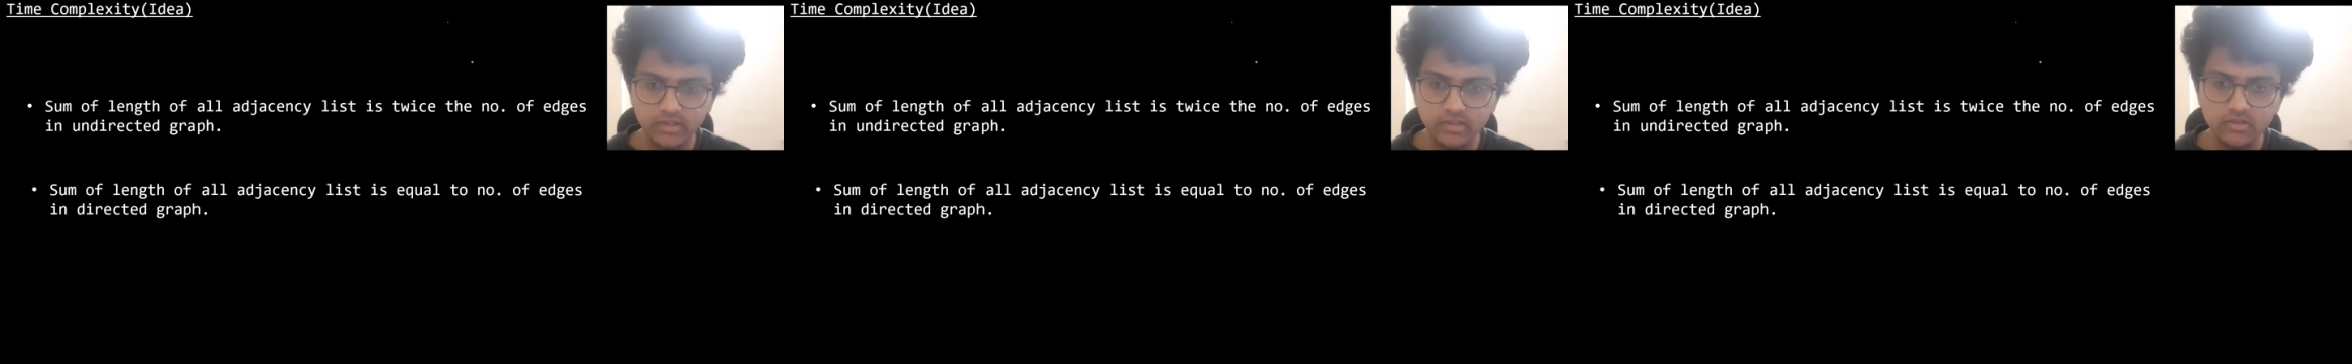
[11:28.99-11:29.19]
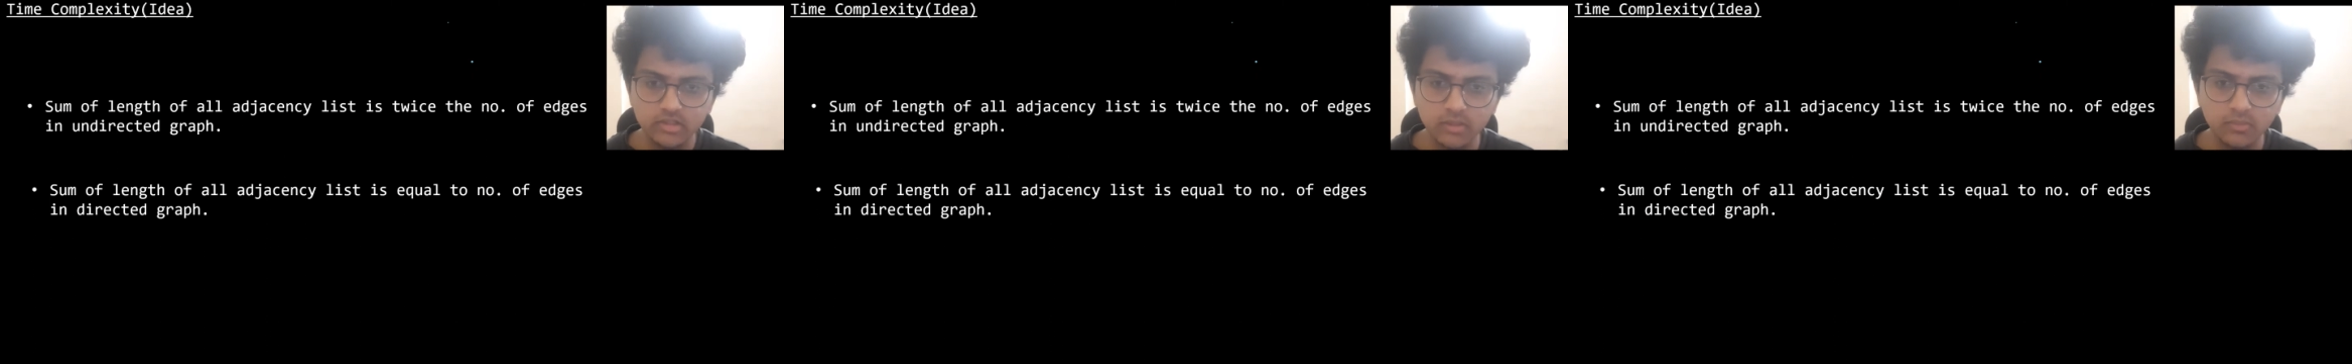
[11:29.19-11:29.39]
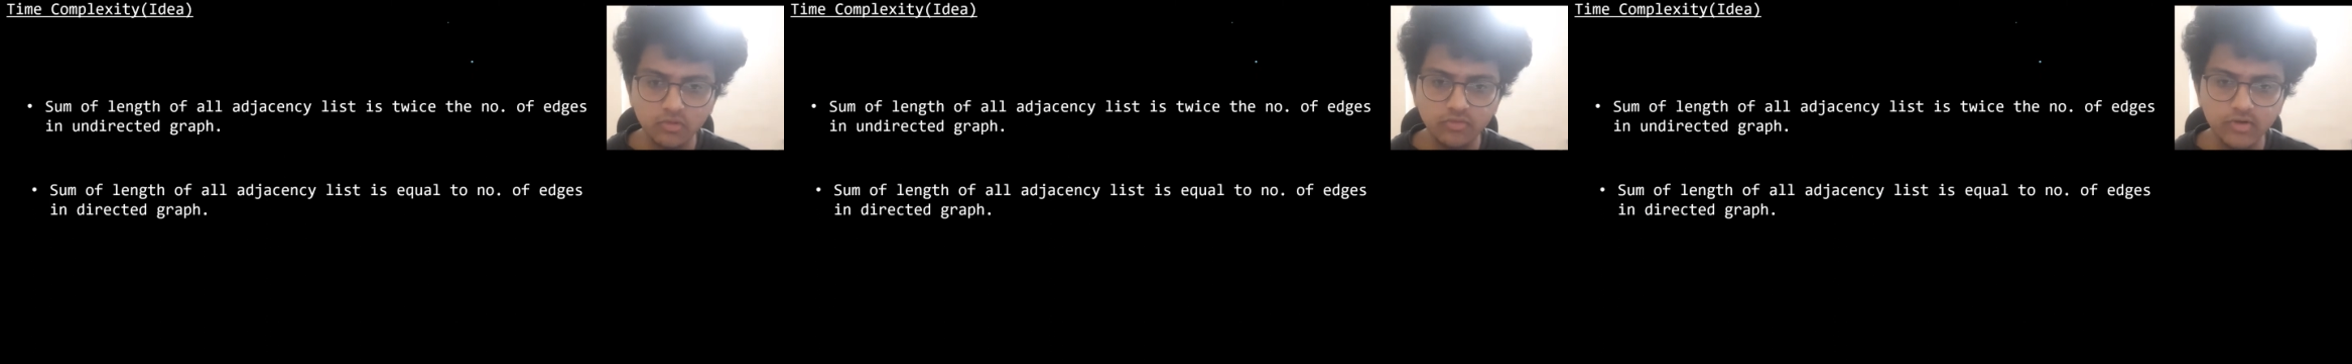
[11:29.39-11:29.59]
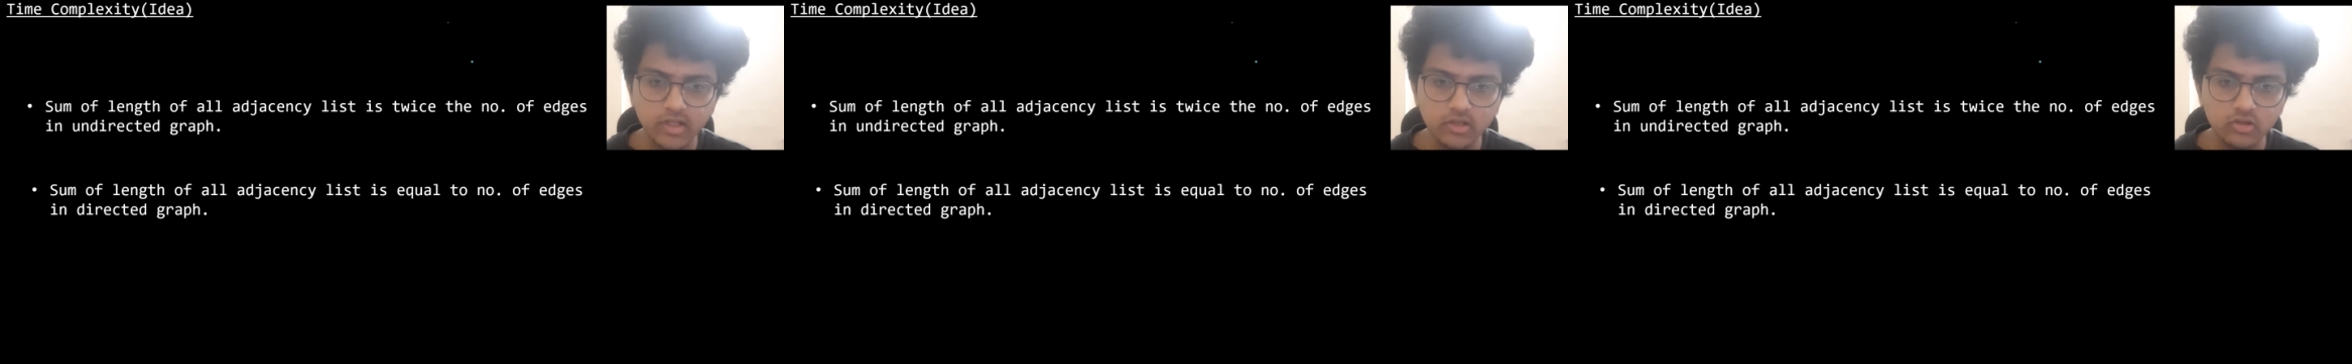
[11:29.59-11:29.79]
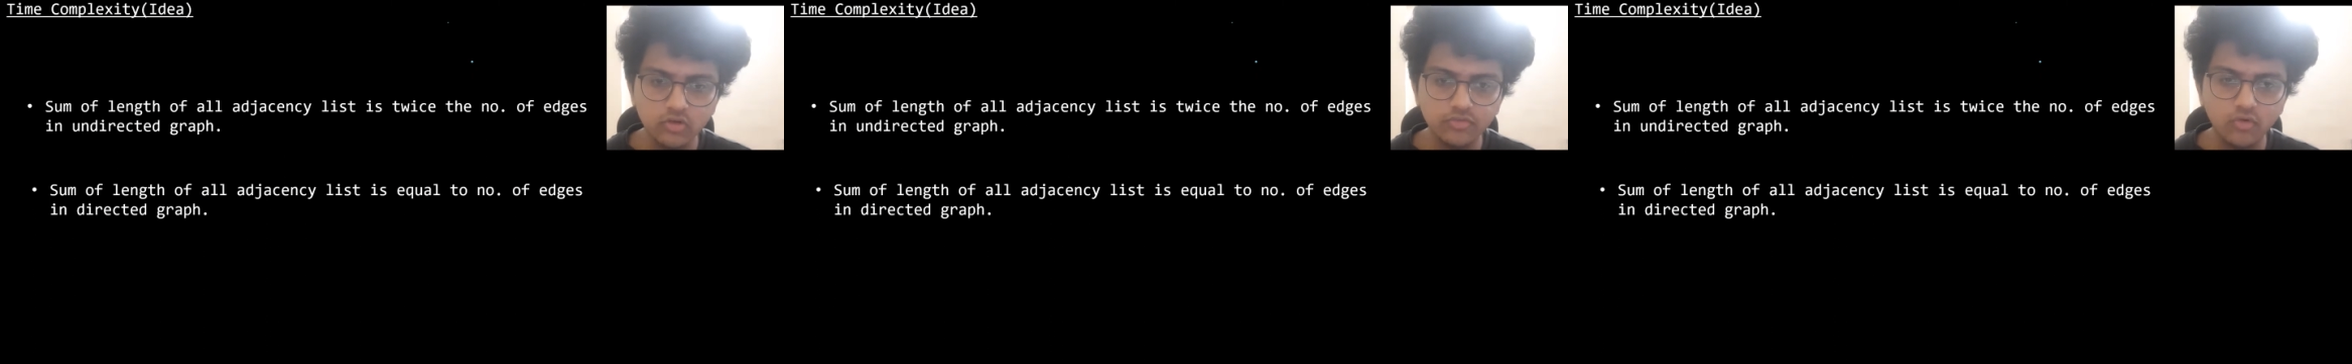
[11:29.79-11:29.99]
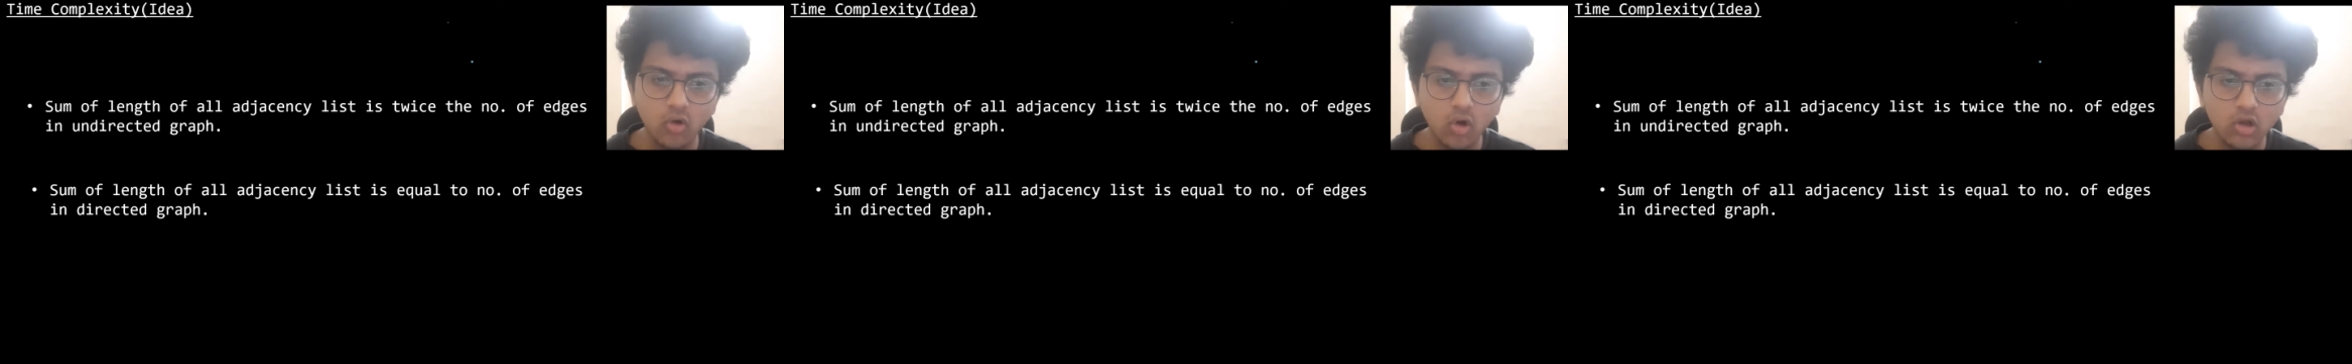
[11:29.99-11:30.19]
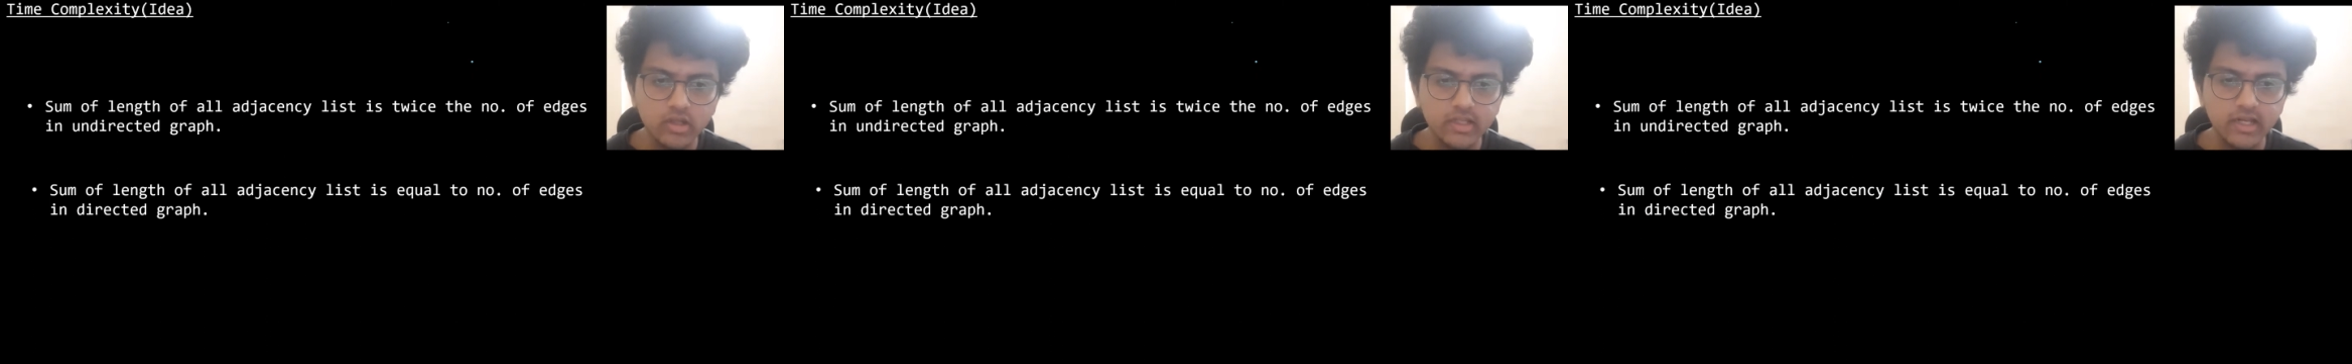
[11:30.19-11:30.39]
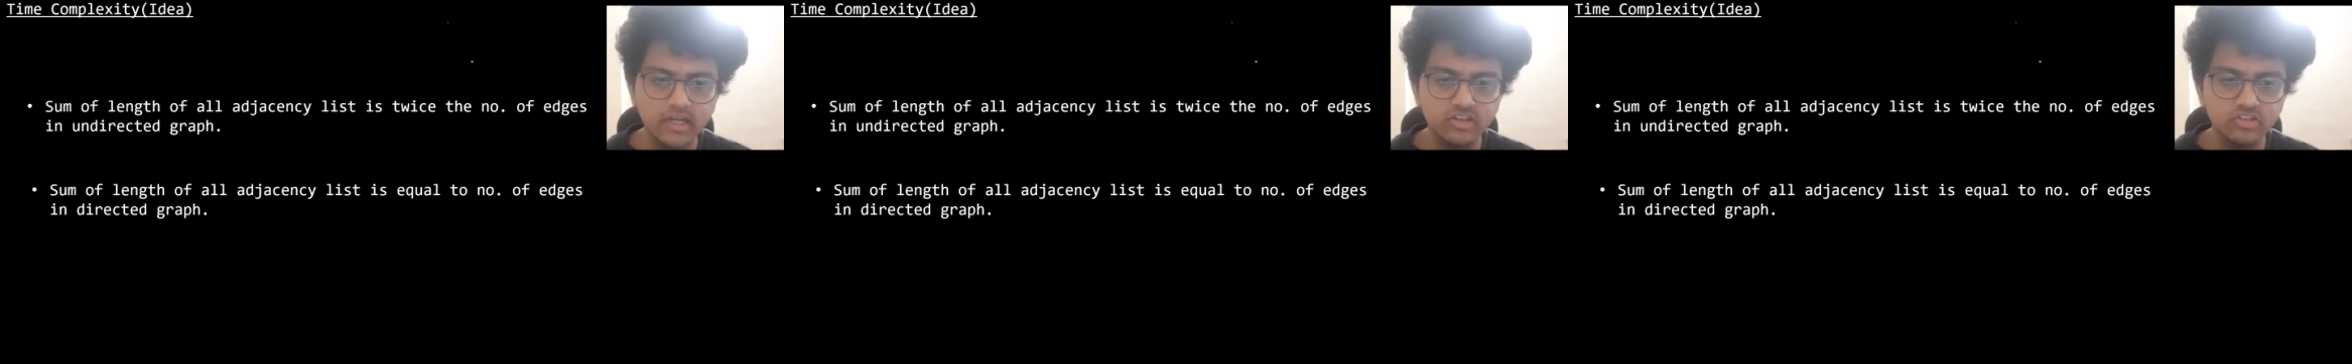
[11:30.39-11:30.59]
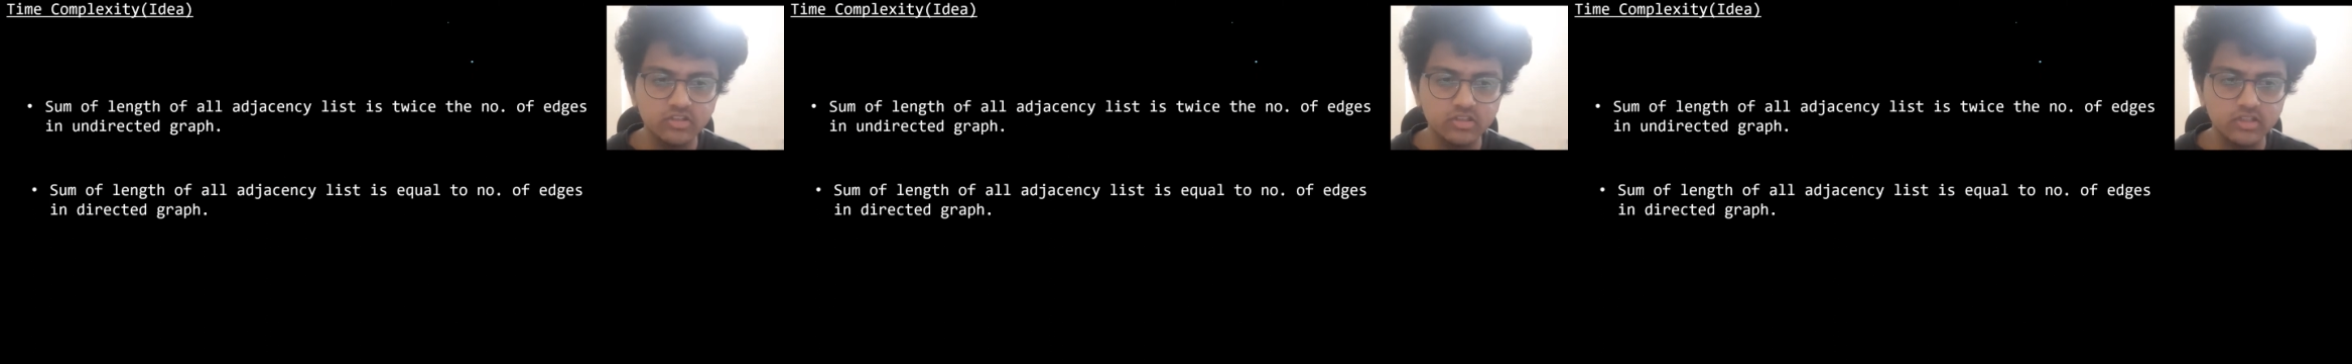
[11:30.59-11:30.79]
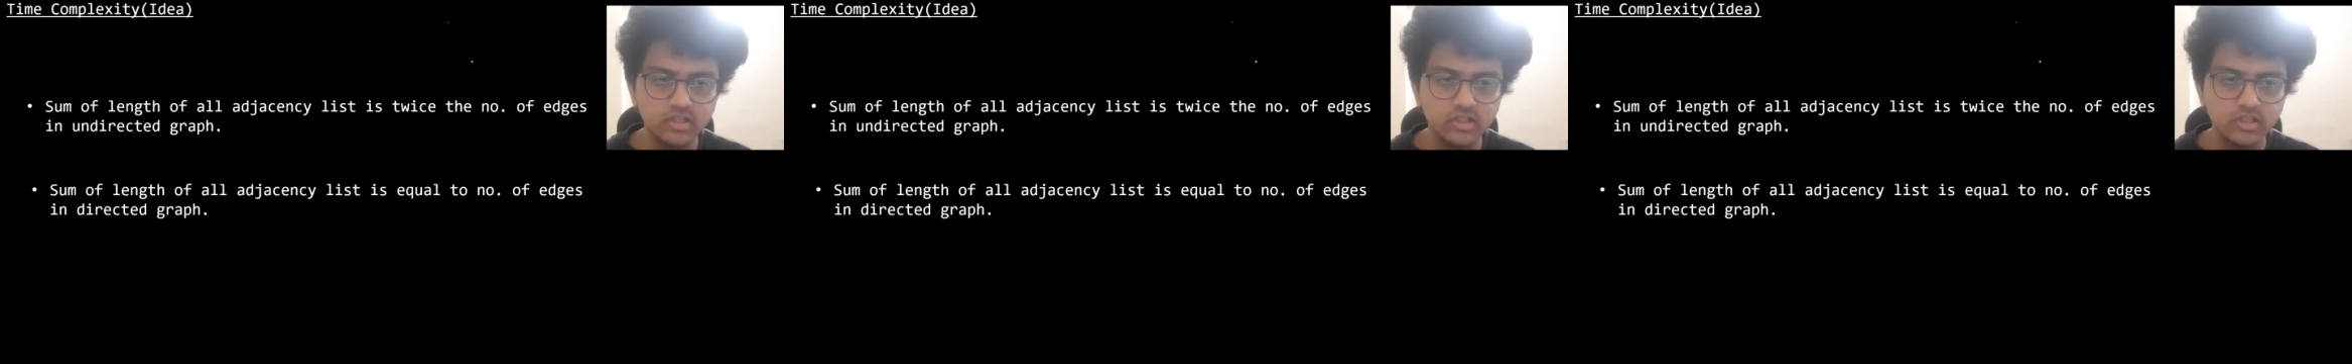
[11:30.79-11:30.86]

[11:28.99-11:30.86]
sum of length of all the adjacency